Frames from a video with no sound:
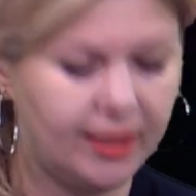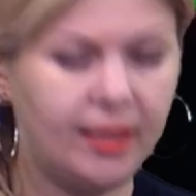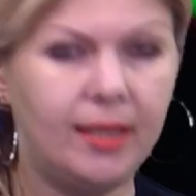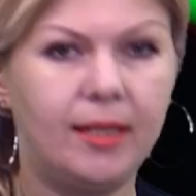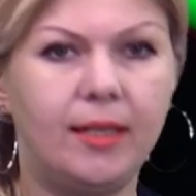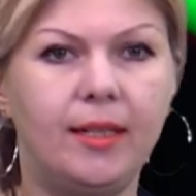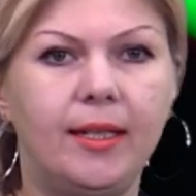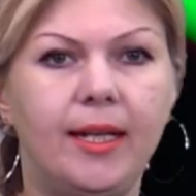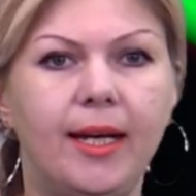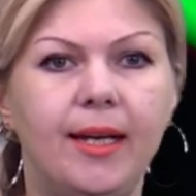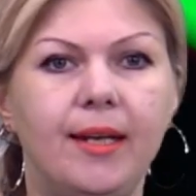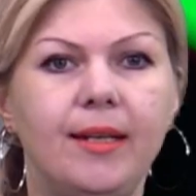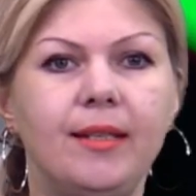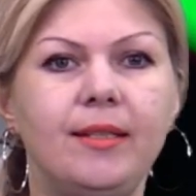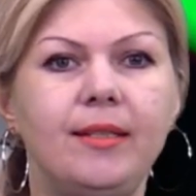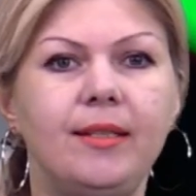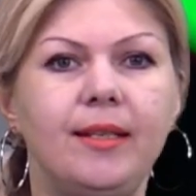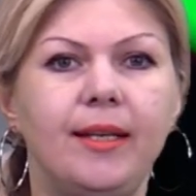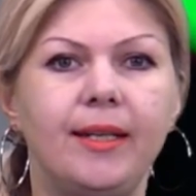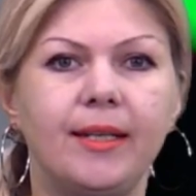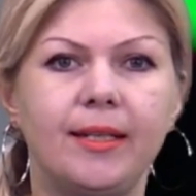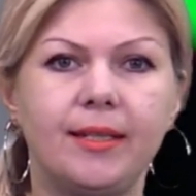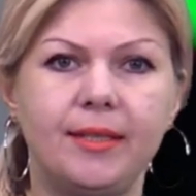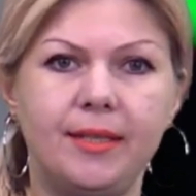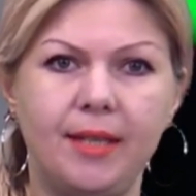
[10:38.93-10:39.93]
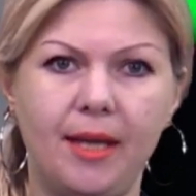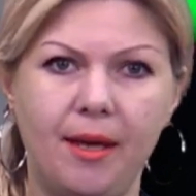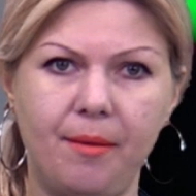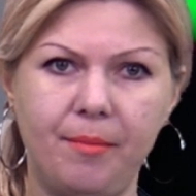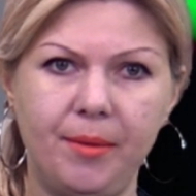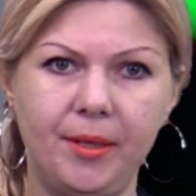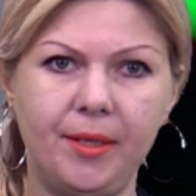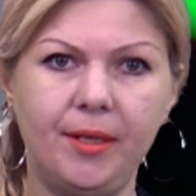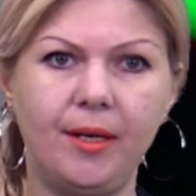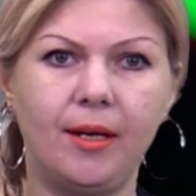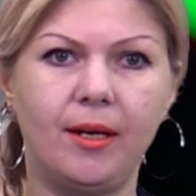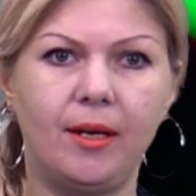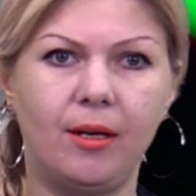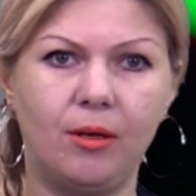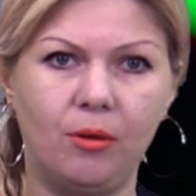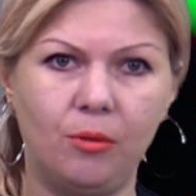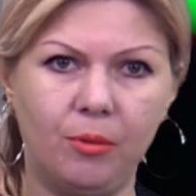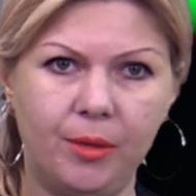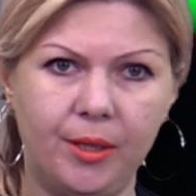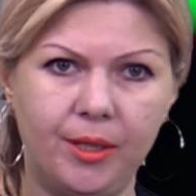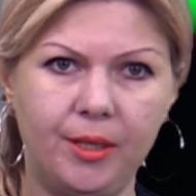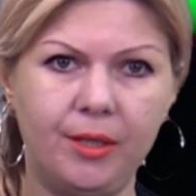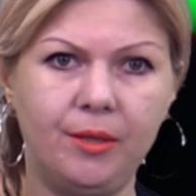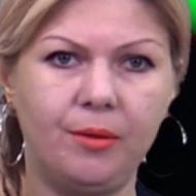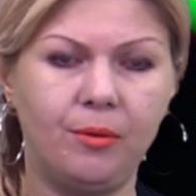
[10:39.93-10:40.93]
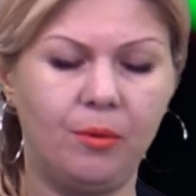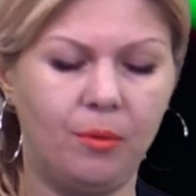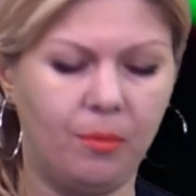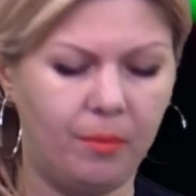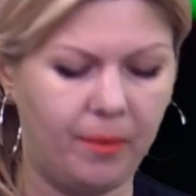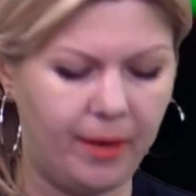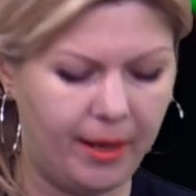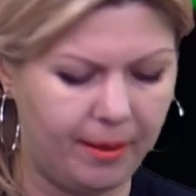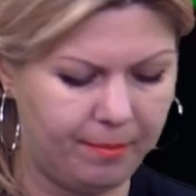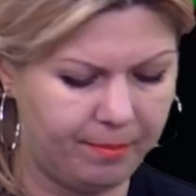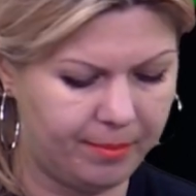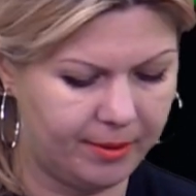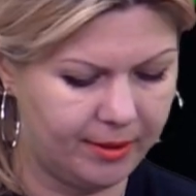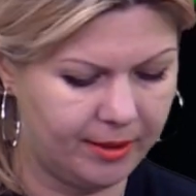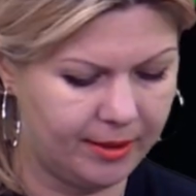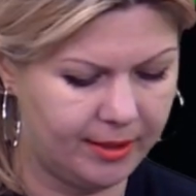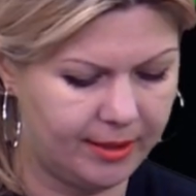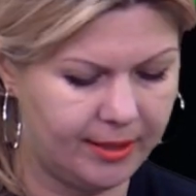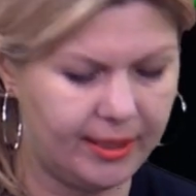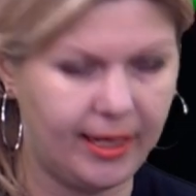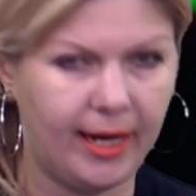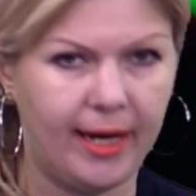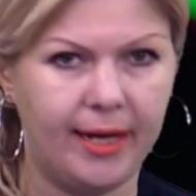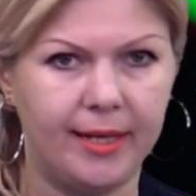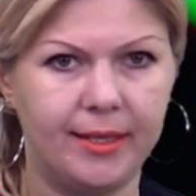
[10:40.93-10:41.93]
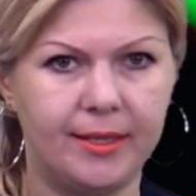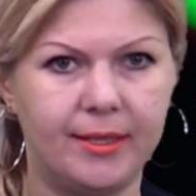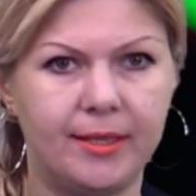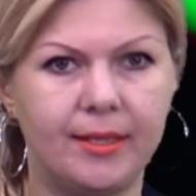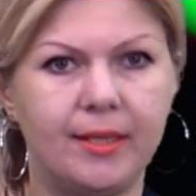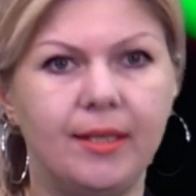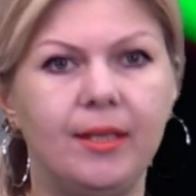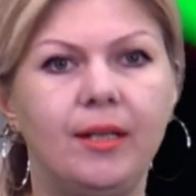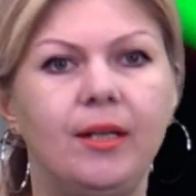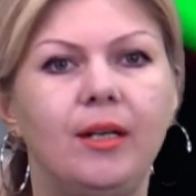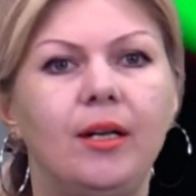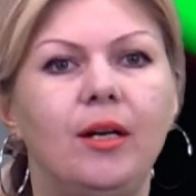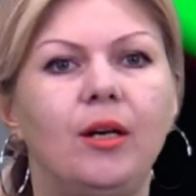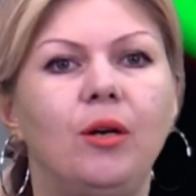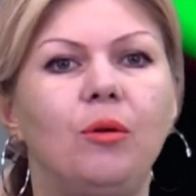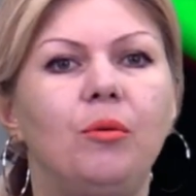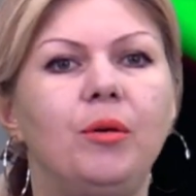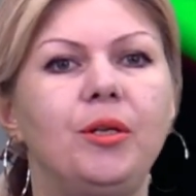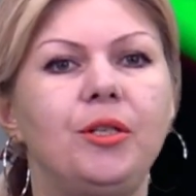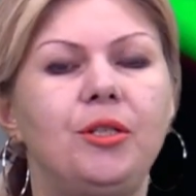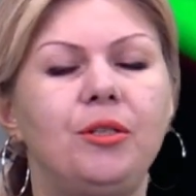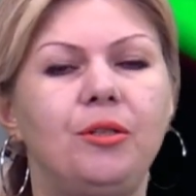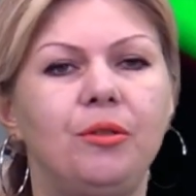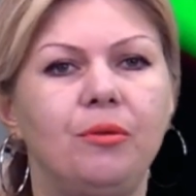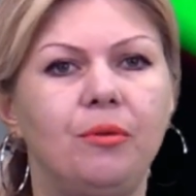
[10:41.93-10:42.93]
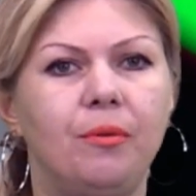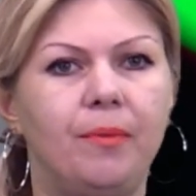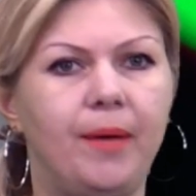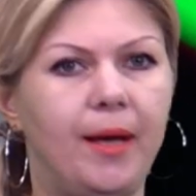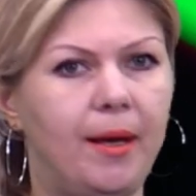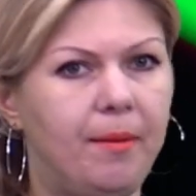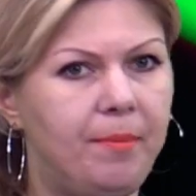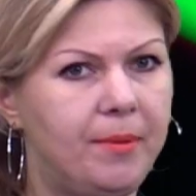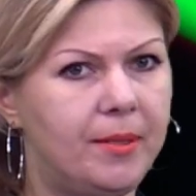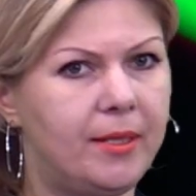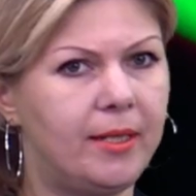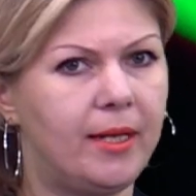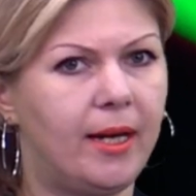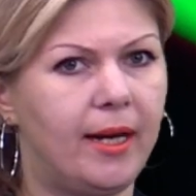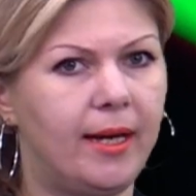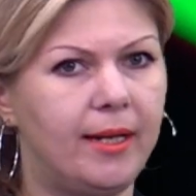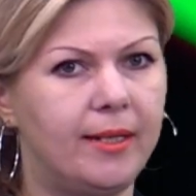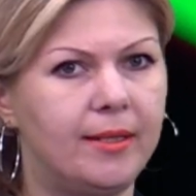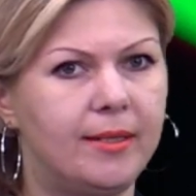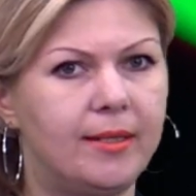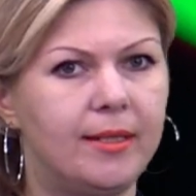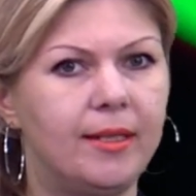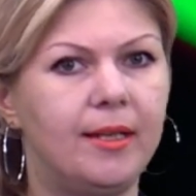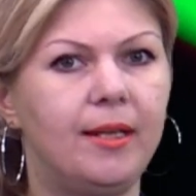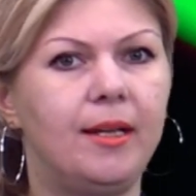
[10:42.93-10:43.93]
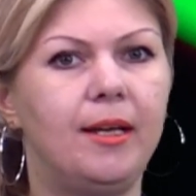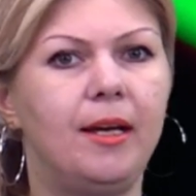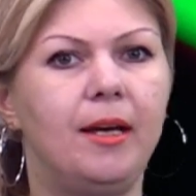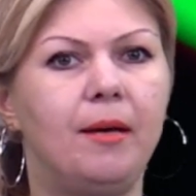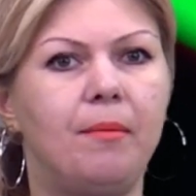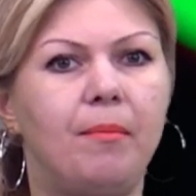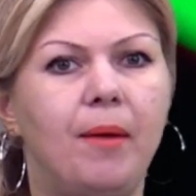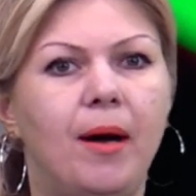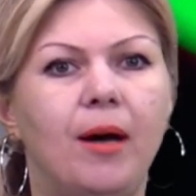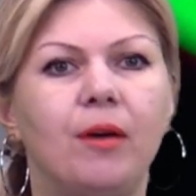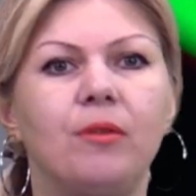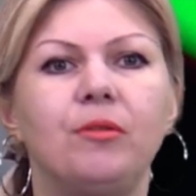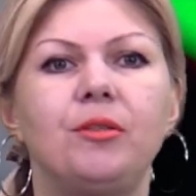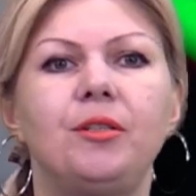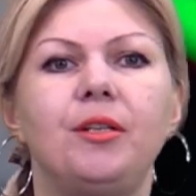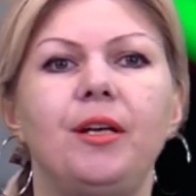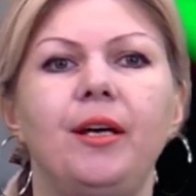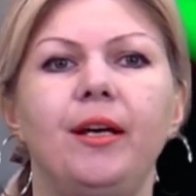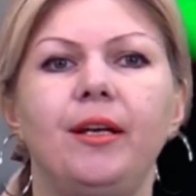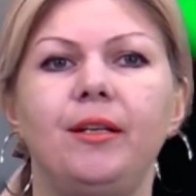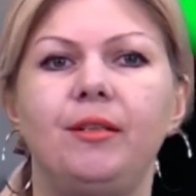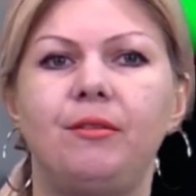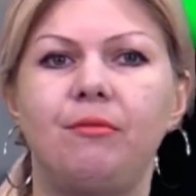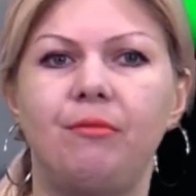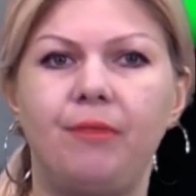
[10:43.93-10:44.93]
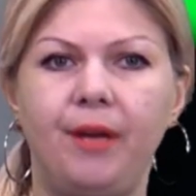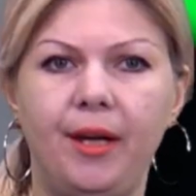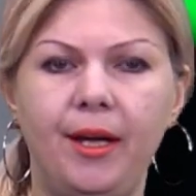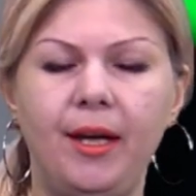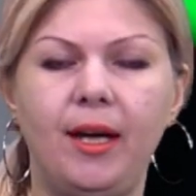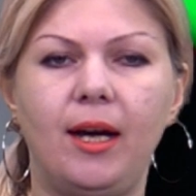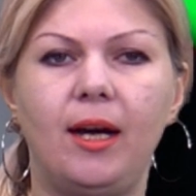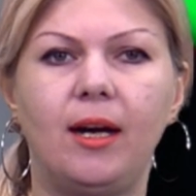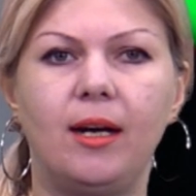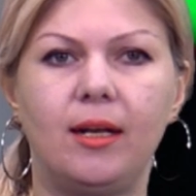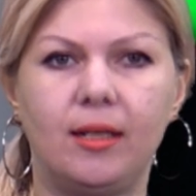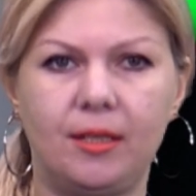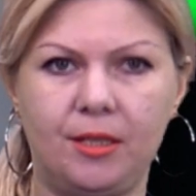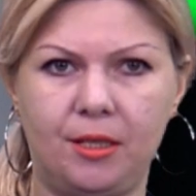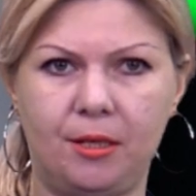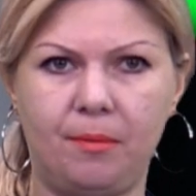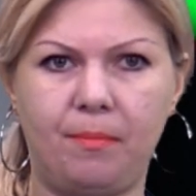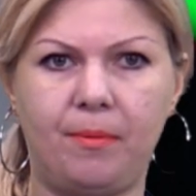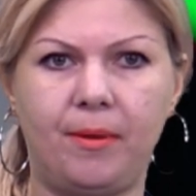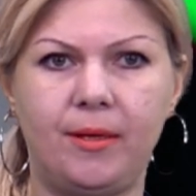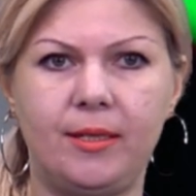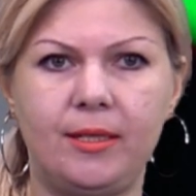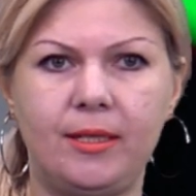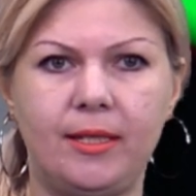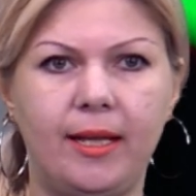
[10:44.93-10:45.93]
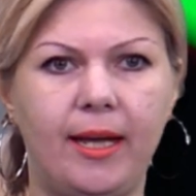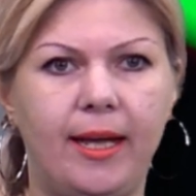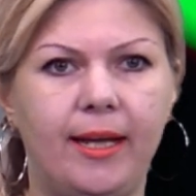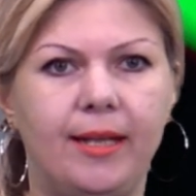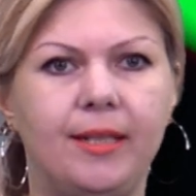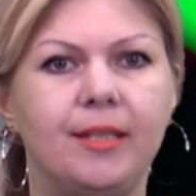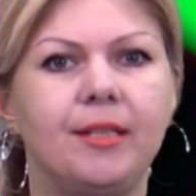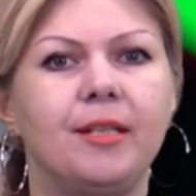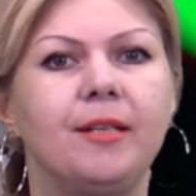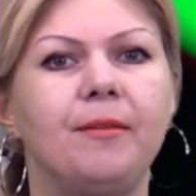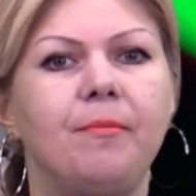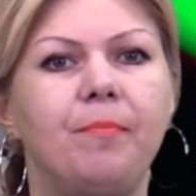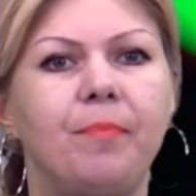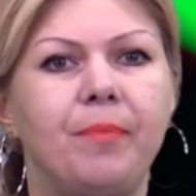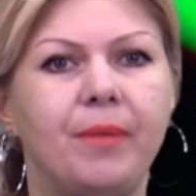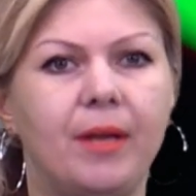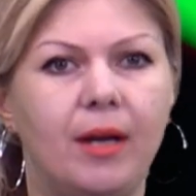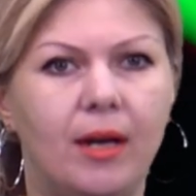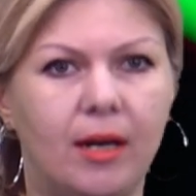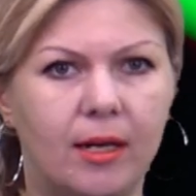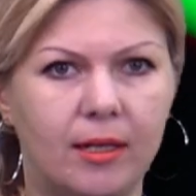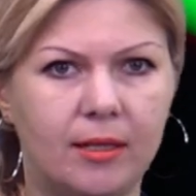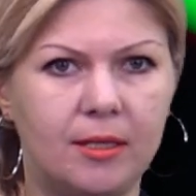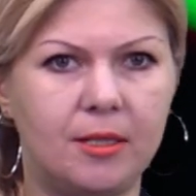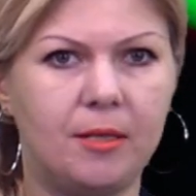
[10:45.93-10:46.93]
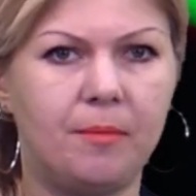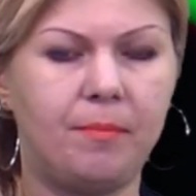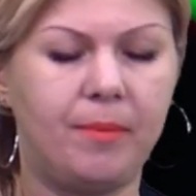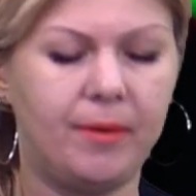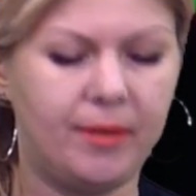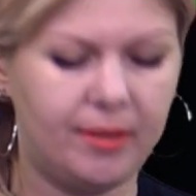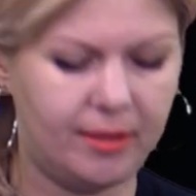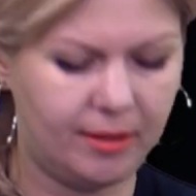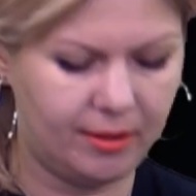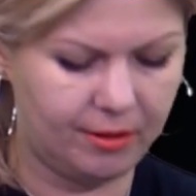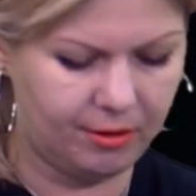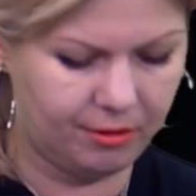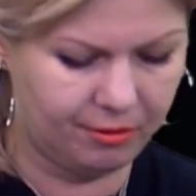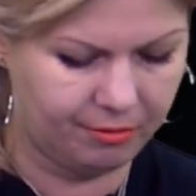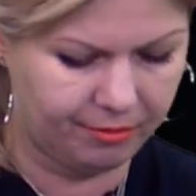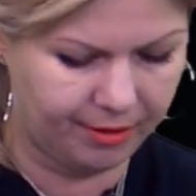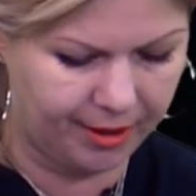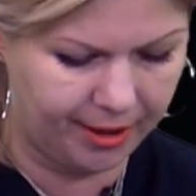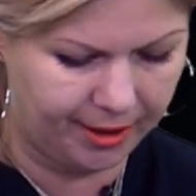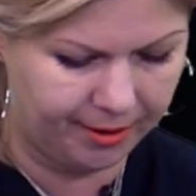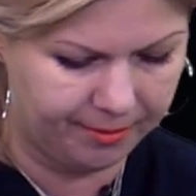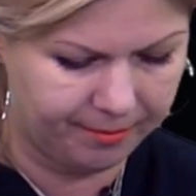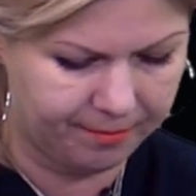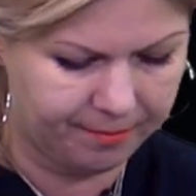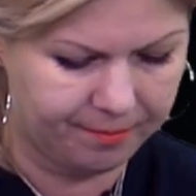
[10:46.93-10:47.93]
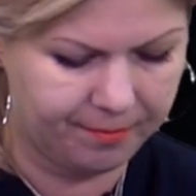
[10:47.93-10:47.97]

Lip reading: Let us examine our websites, our two websites about Three Octopus and Octopus 3.